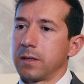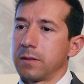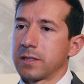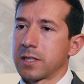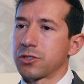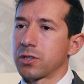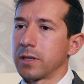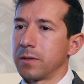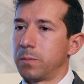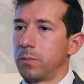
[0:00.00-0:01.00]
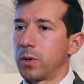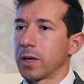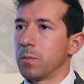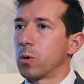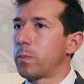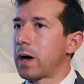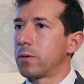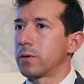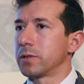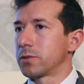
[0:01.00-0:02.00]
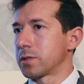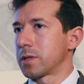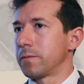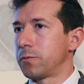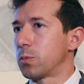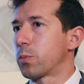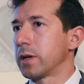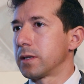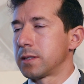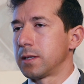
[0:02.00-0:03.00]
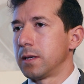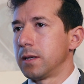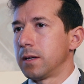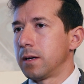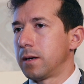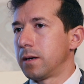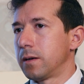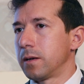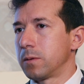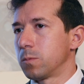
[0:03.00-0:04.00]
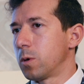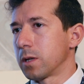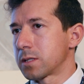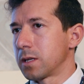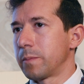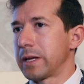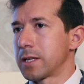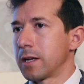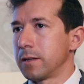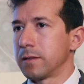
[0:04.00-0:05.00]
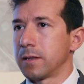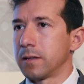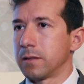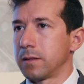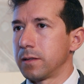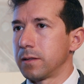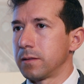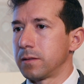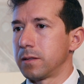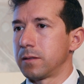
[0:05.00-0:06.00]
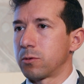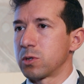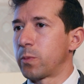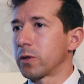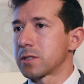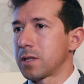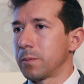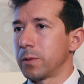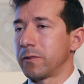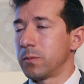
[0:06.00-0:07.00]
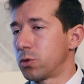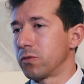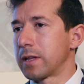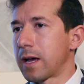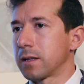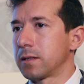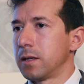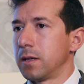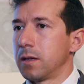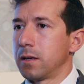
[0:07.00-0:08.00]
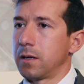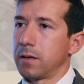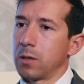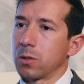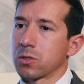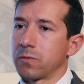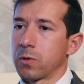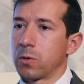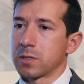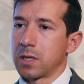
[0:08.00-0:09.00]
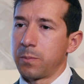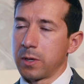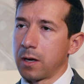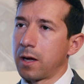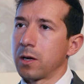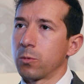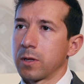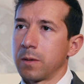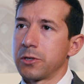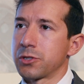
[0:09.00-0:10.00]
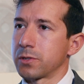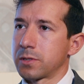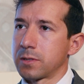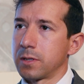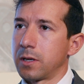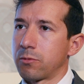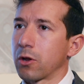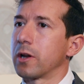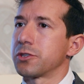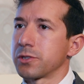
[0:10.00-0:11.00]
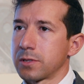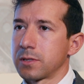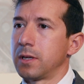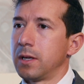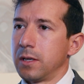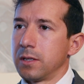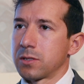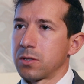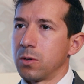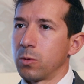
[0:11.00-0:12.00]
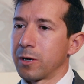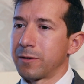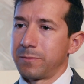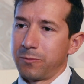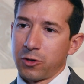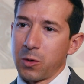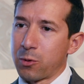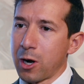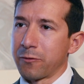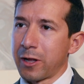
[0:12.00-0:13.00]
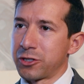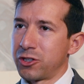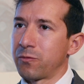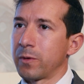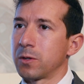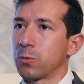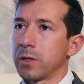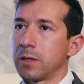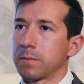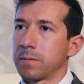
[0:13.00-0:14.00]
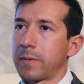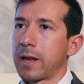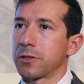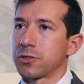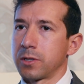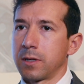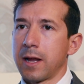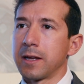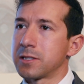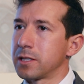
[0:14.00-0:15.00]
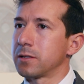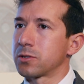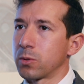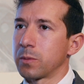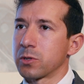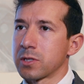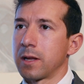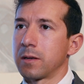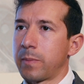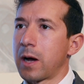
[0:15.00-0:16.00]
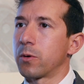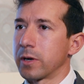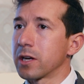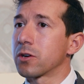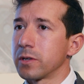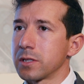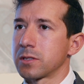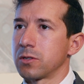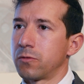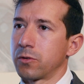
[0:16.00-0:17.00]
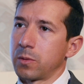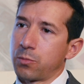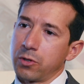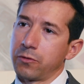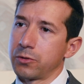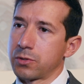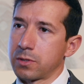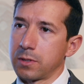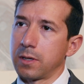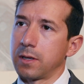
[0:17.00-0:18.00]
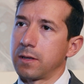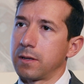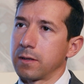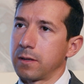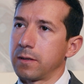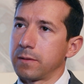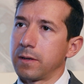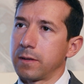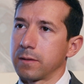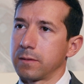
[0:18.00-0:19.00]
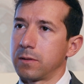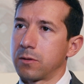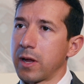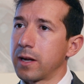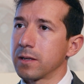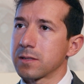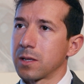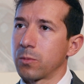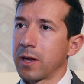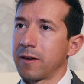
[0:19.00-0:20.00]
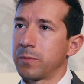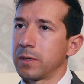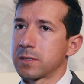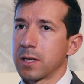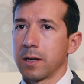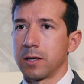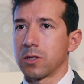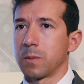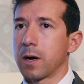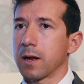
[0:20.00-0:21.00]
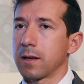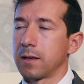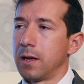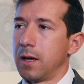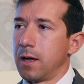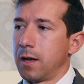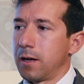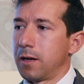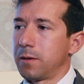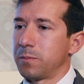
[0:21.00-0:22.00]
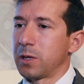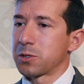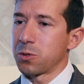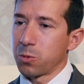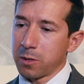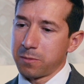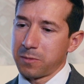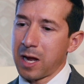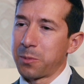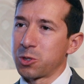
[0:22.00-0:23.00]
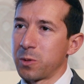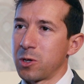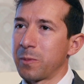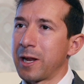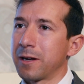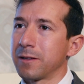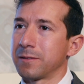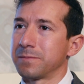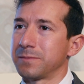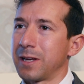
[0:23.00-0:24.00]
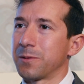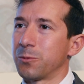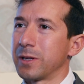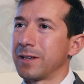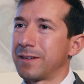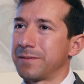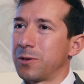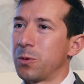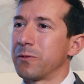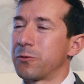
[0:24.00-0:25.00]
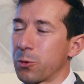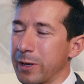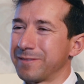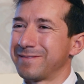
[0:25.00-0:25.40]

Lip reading: essentially bringing more power into the same footprint and while still maintaining the response time, even improving that, and also, of course, keeping in line with the emissions regulations. So we are very proud of that achievement. We managed 19-20% power increase over the previous ratings that we have been selling into the market. And so we're happy to be nominated, and we are hoping for a win.